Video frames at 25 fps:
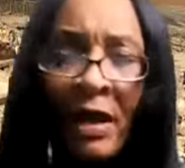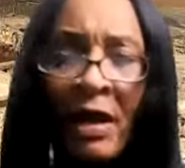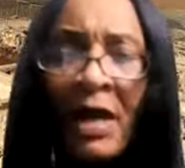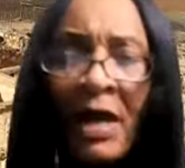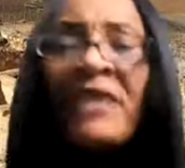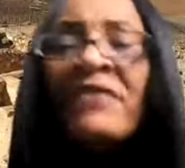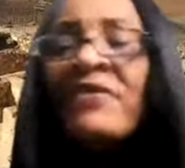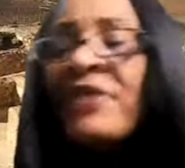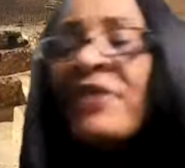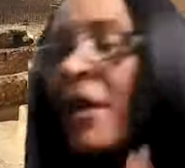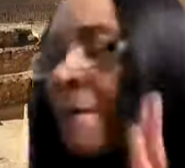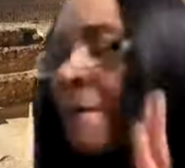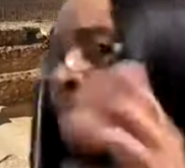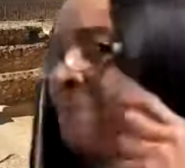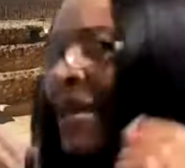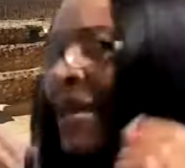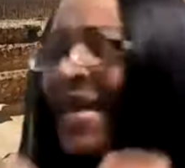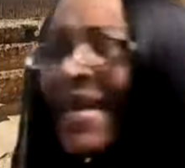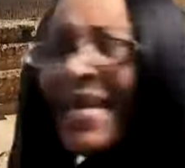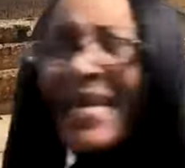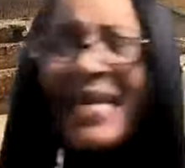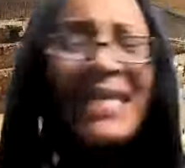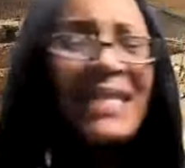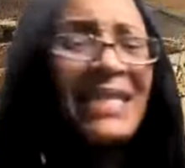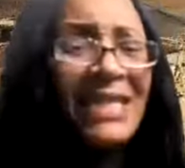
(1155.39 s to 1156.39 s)
and they
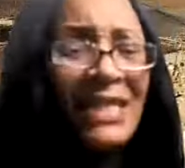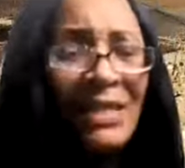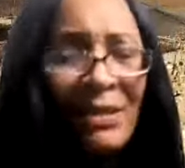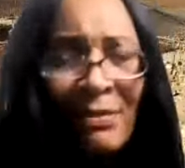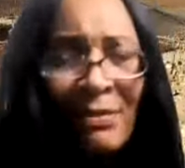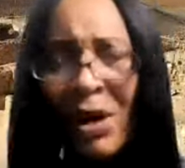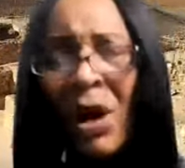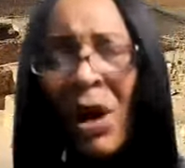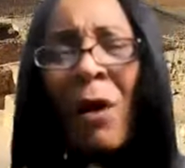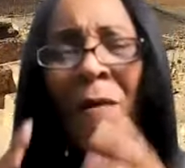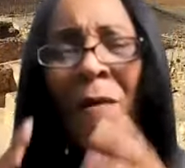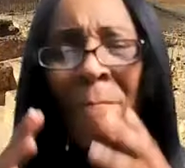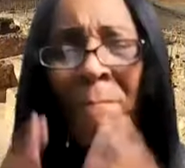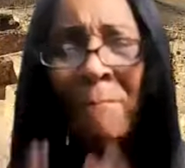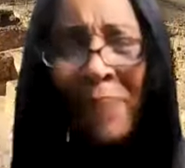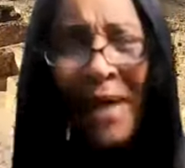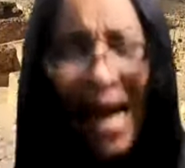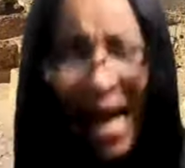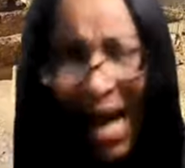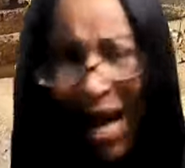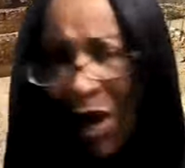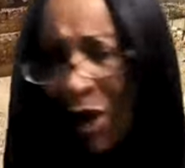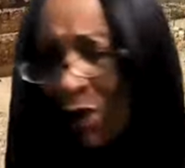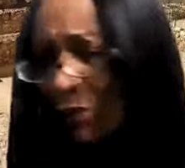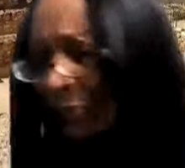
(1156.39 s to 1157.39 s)
made them
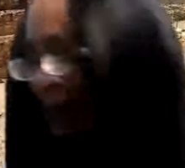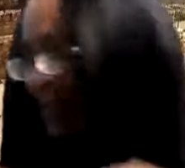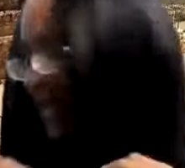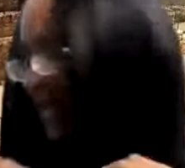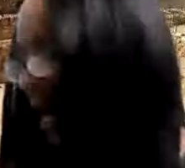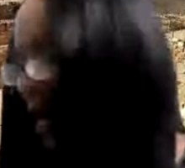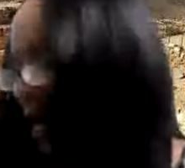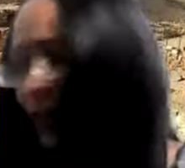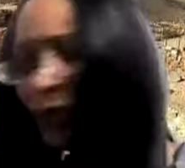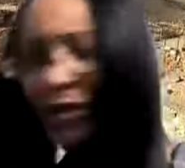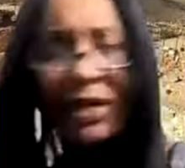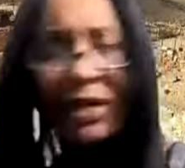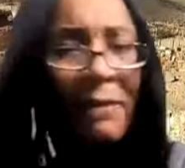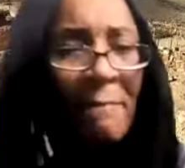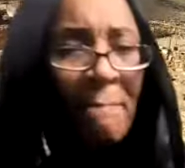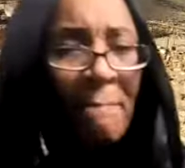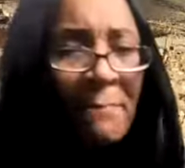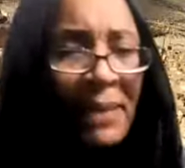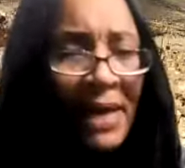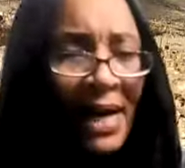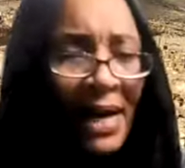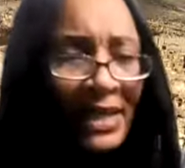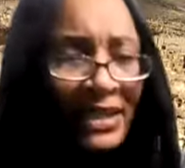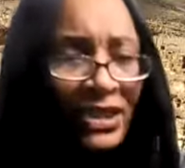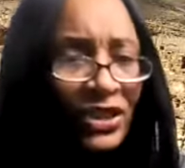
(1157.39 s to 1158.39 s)
bow down and
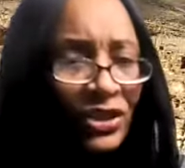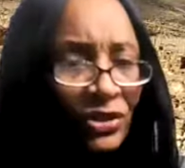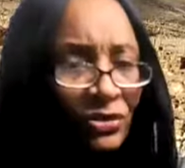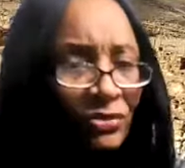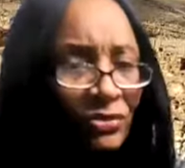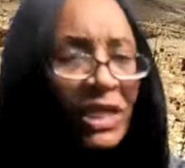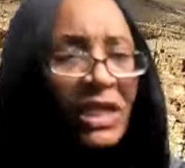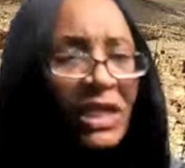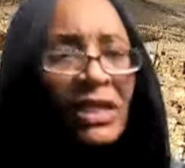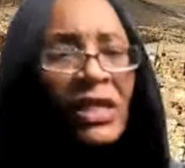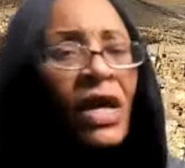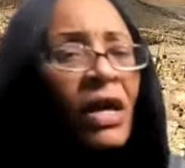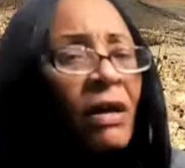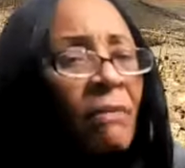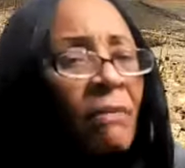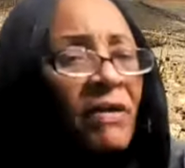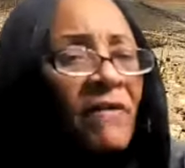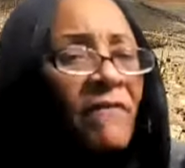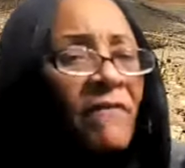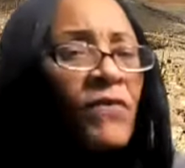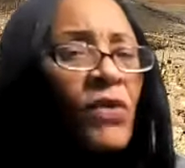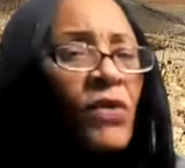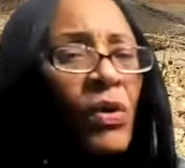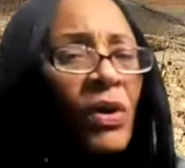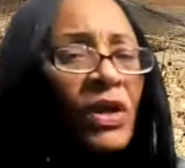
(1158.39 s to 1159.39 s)
prostrate
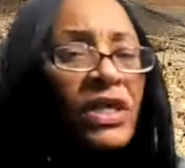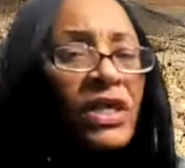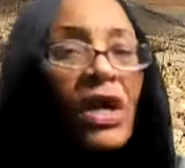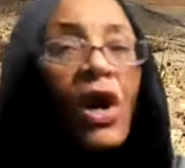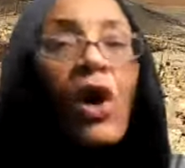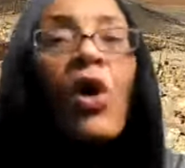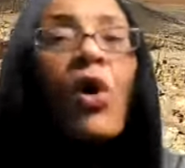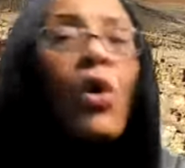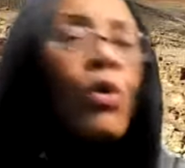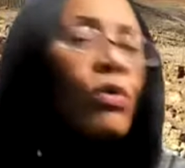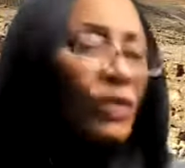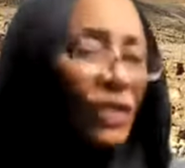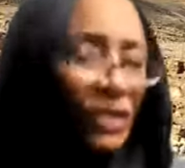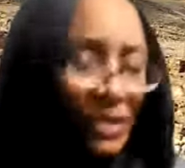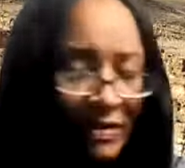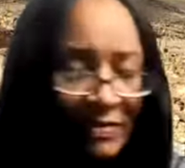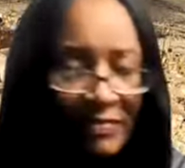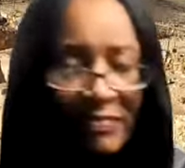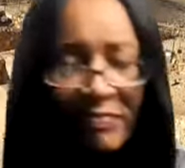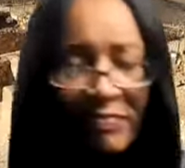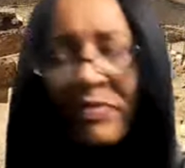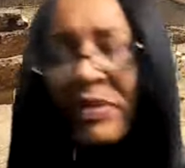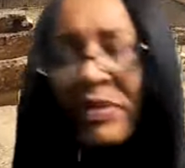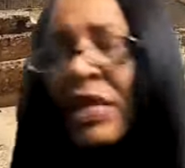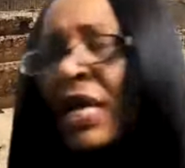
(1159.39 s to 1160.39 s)
before
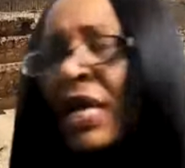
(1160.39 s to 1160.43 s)
Jehoshaphat.